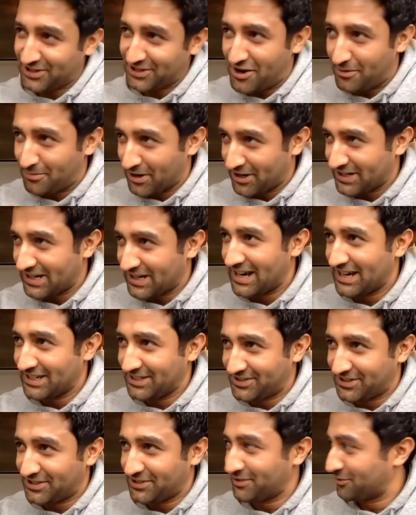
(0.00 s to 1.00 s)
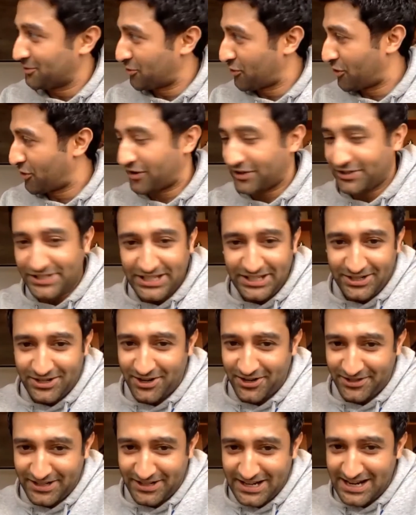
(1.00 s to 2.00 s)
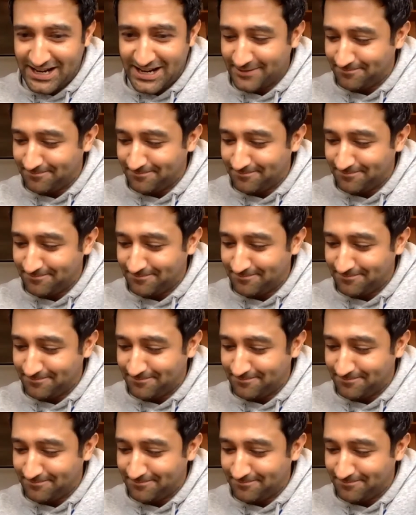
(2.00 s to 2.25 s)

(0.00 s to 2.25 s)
a Hallmark guy. He's the Aurora Tea Garden guy.